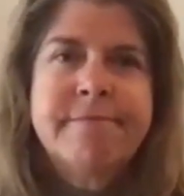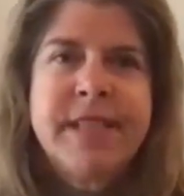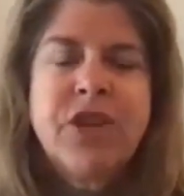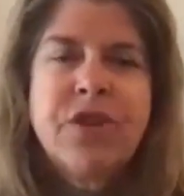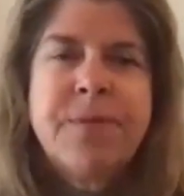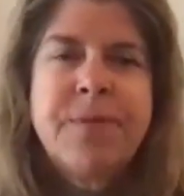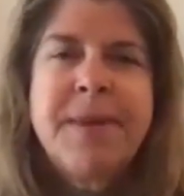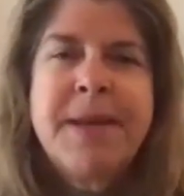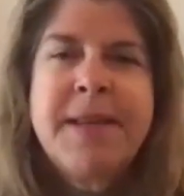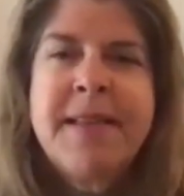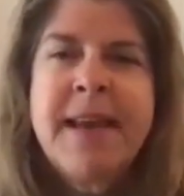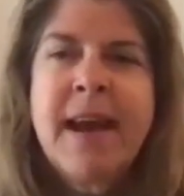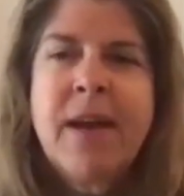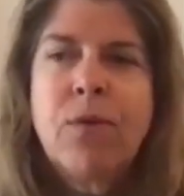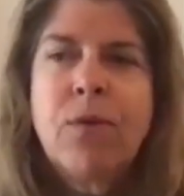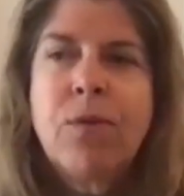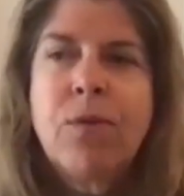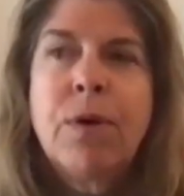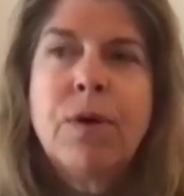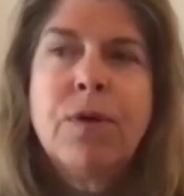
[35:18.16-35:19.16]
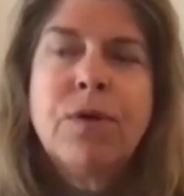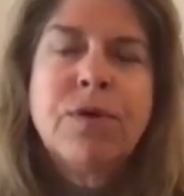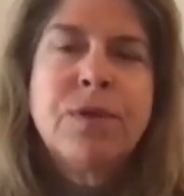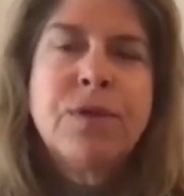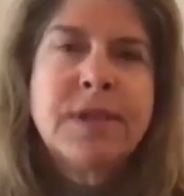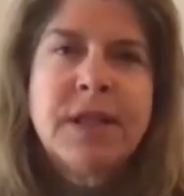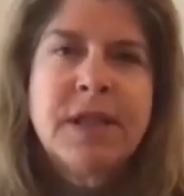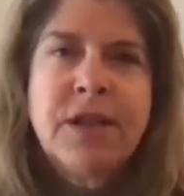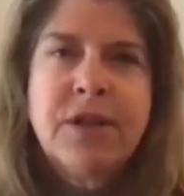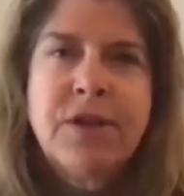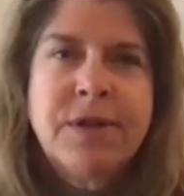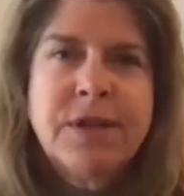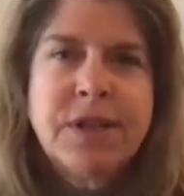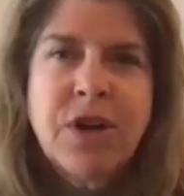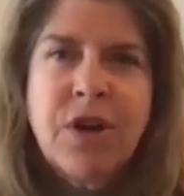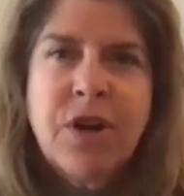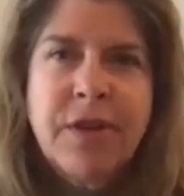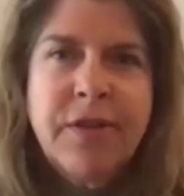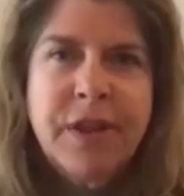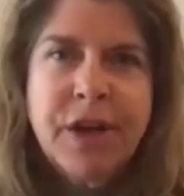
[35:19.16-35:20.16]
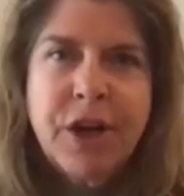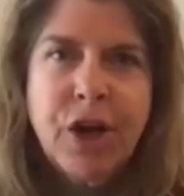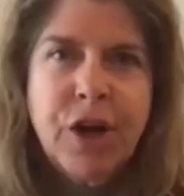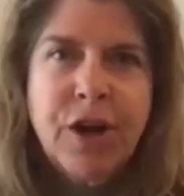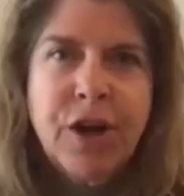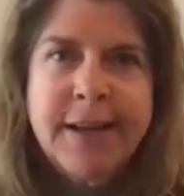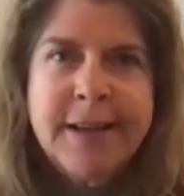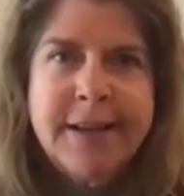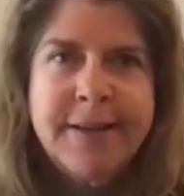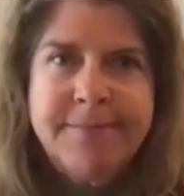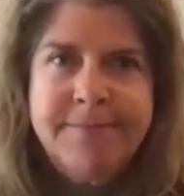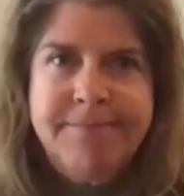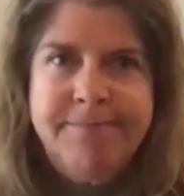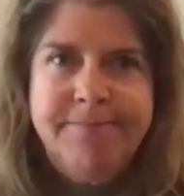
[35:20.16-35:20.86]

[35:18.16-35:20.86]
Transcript: It could be that rose that you saw in the garden